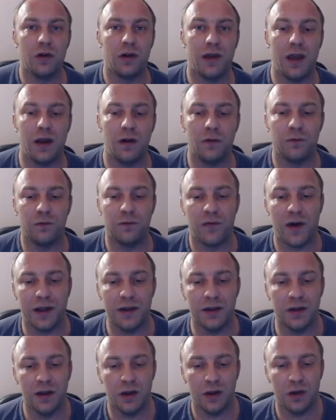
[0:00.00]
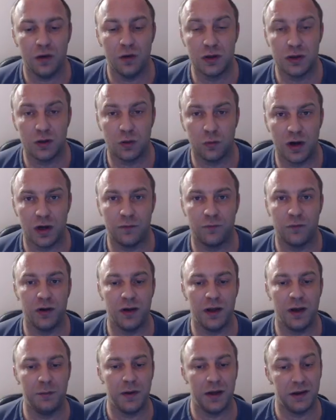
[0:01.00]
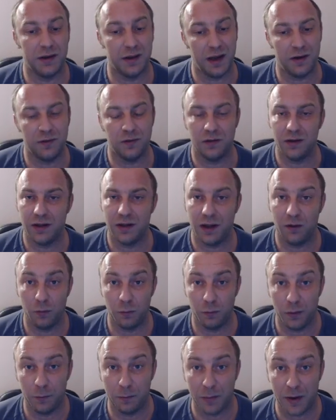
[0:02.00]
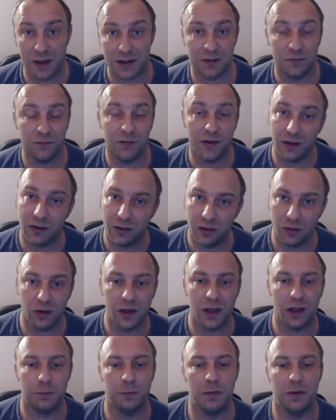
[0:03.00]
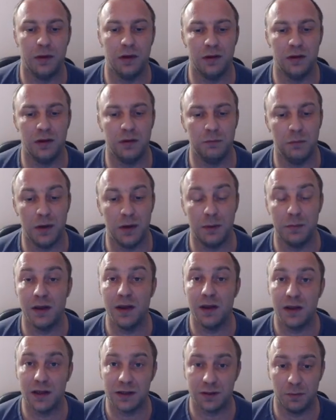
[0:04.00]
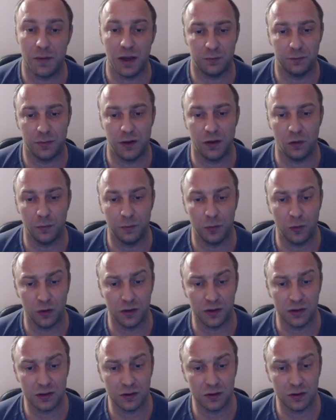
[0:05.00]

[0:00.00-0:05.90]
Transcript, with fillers: cannot find good squares for them, and then they will be passive and you get uh, maybe smashed by your opponent.